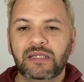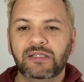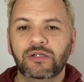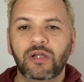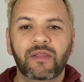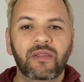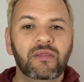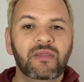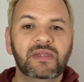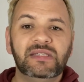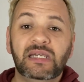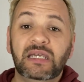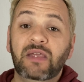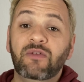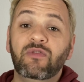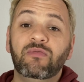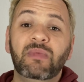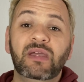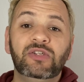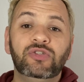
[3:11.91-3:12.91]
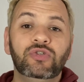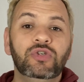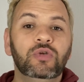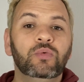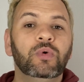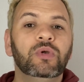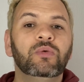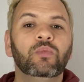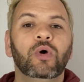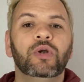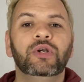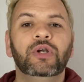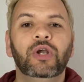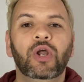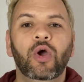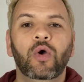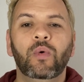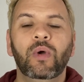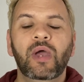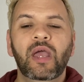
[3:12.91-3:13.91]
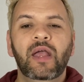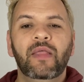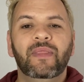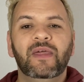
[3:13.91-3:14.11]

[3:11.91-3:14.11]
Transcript: It's not that there's any information you wouldn't want to know,